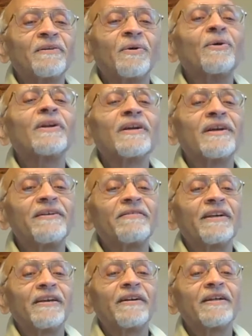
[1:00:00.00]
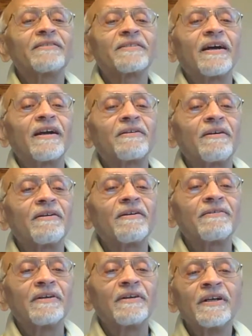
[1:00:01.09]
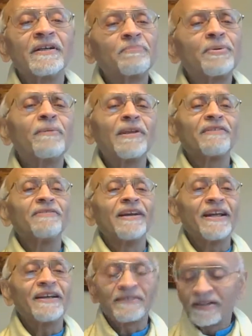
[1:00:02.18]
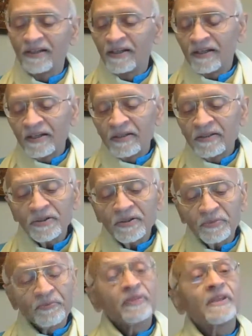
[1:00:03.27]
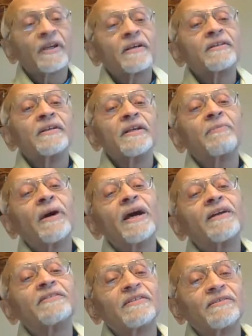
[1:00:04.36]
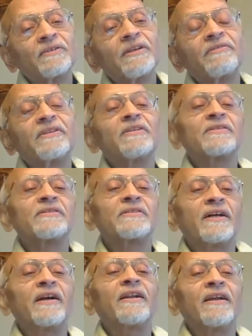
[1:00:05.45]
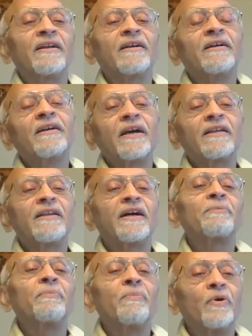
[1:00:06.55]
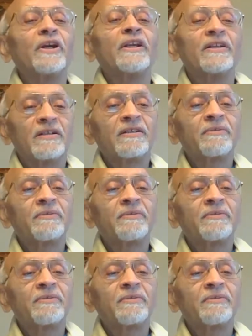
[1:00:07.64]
the whole country, right? Scattered all over, probably even less. So imagine, okay, when you're starting at that point